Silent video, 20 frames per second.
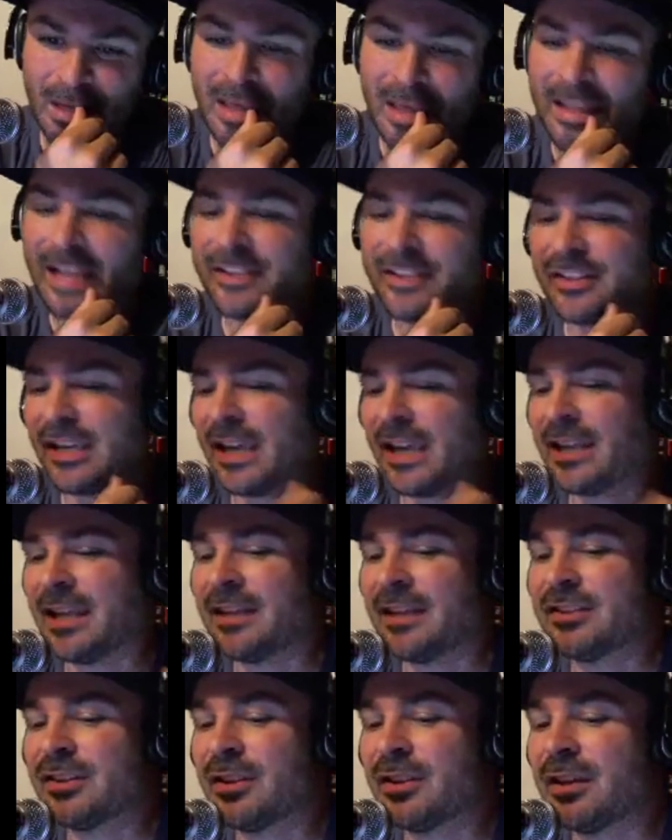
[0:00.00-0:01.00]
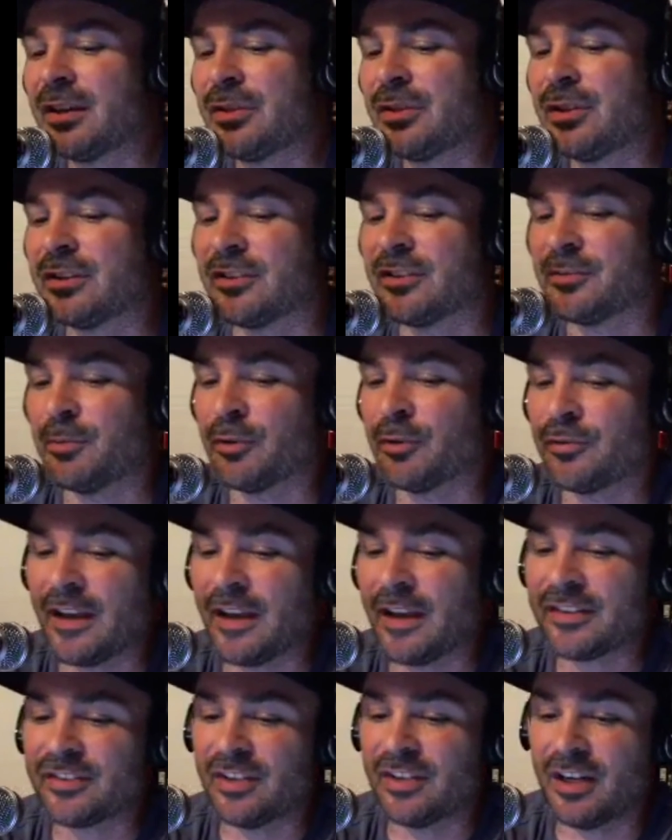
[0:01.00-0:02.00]
That's that's the thing I think that's most
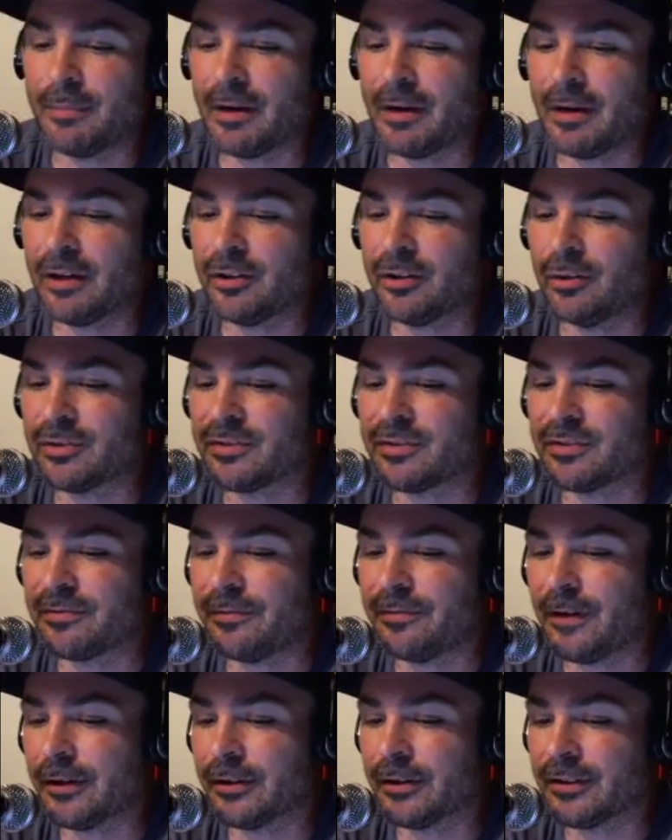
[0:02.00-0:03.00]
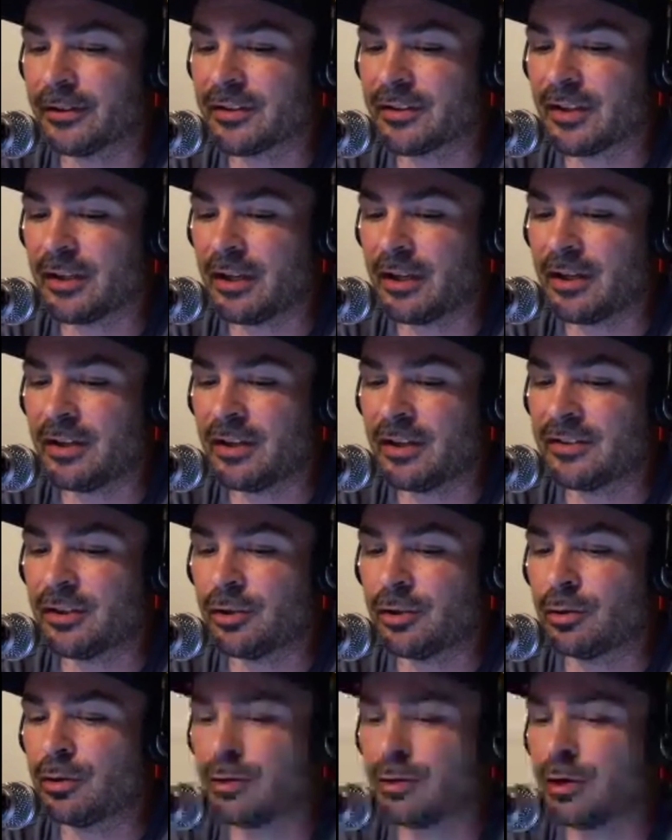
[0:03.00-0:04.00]
fascinating about you as a fighter is that is that
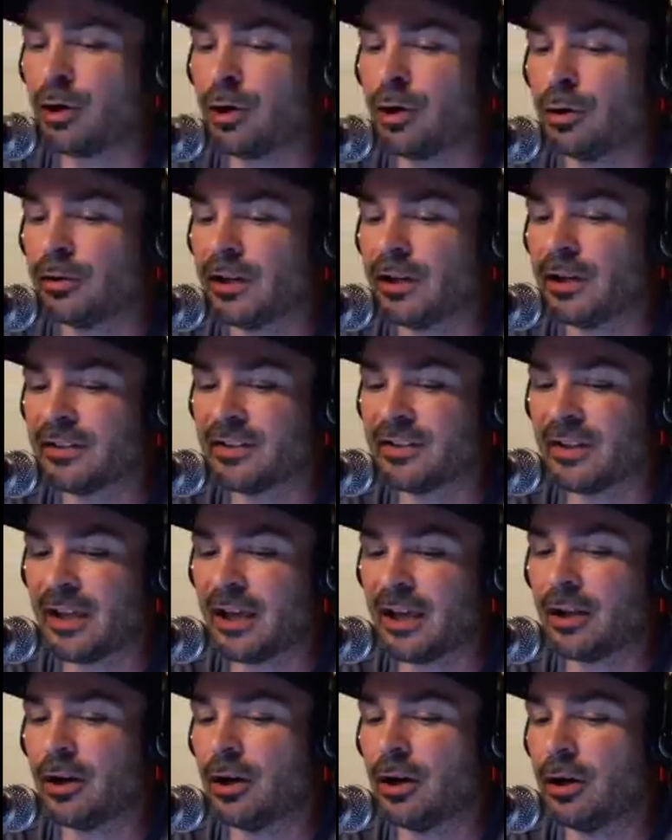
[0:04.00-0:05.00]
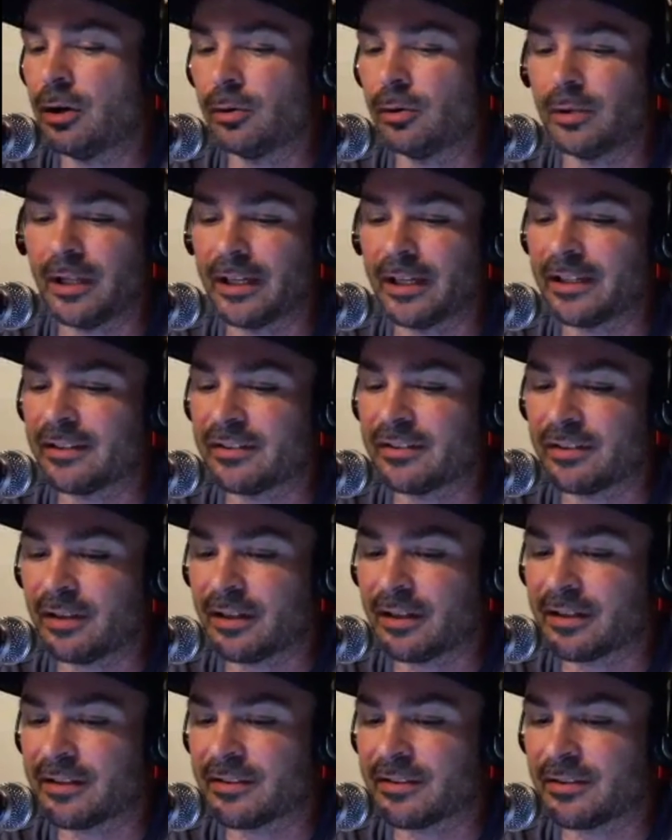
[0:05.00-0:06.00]
you don't hold on to that oh like it's
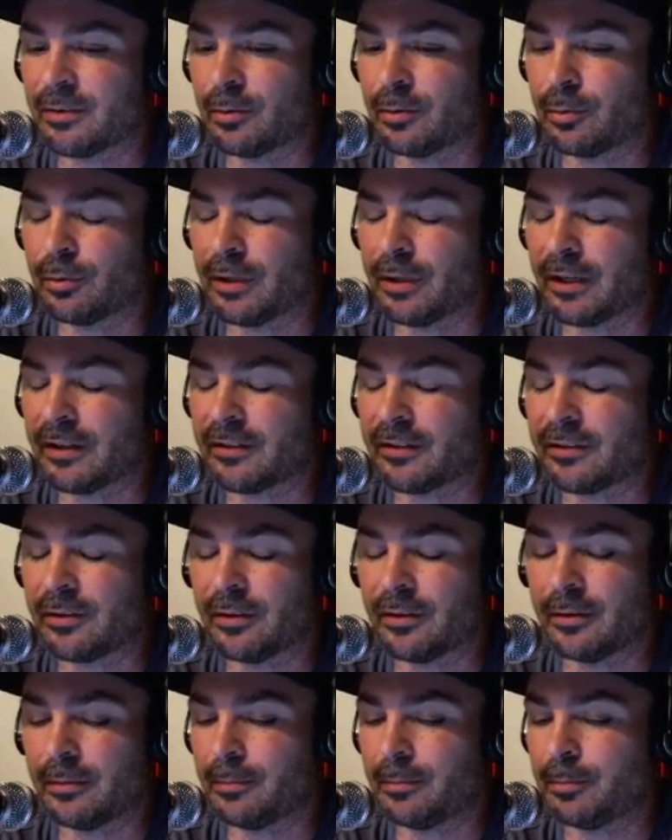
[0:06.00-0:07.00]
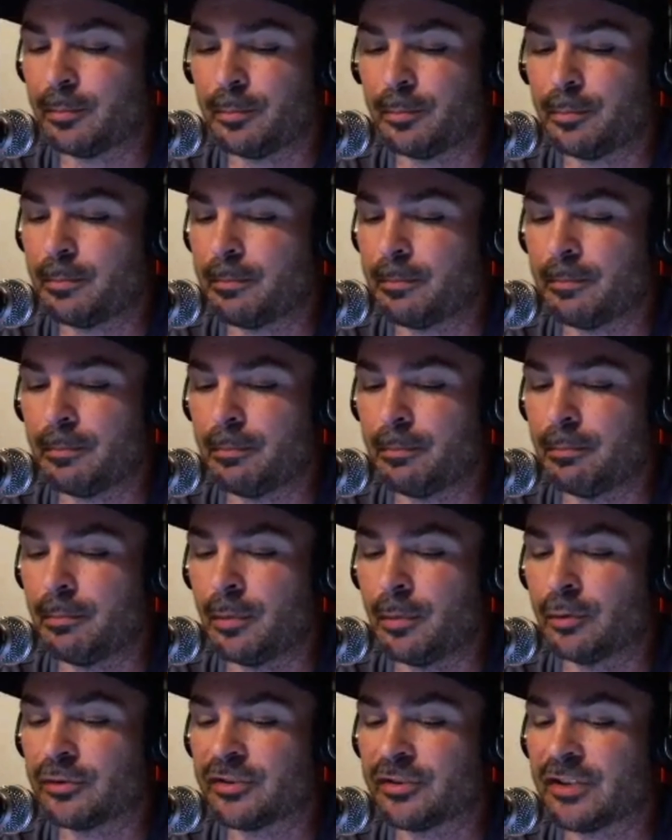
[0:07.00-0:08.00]
like it's the like it's the
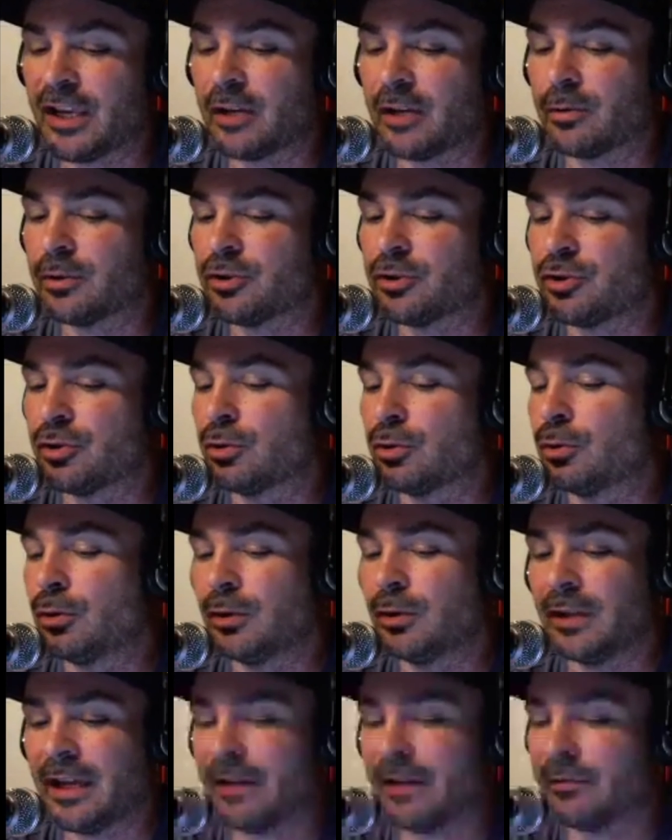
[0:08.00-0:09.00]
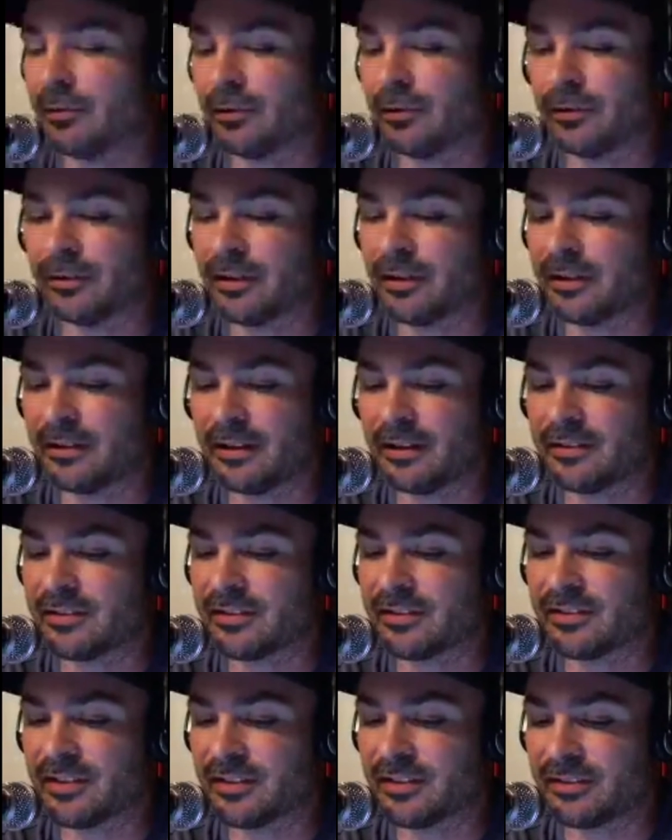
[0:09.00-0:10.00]
most sacred jewel ever that has
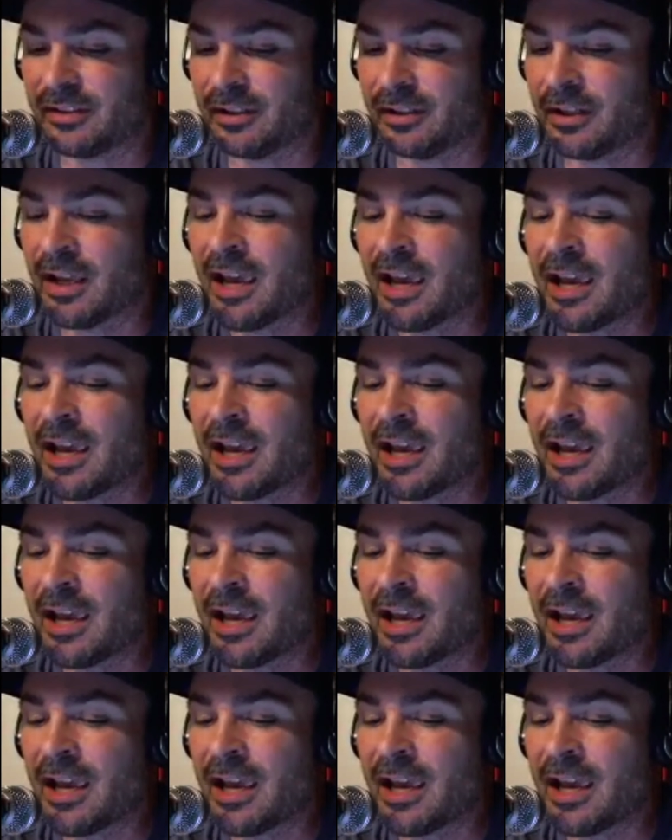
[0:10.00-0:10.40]
existed.